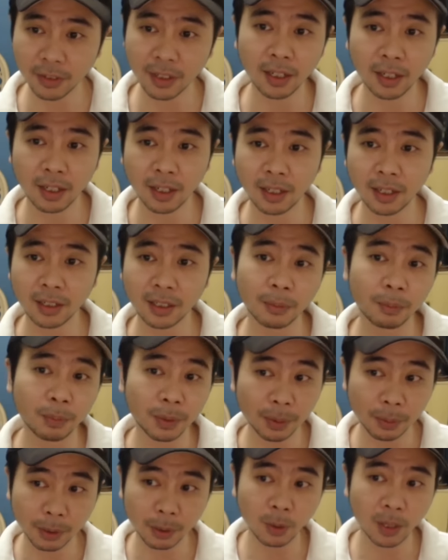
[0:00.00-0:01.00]
The
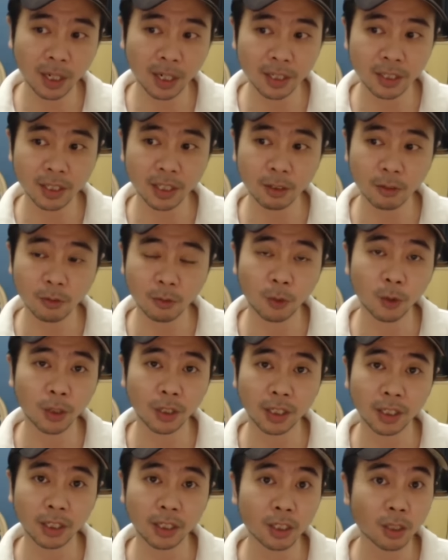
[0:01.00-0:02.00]
BB ones is for
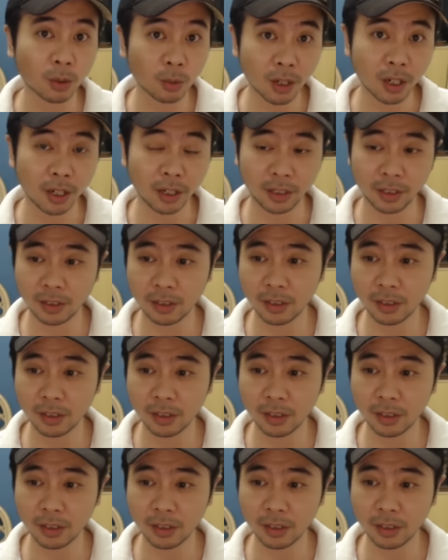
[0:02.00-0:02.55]
the squad,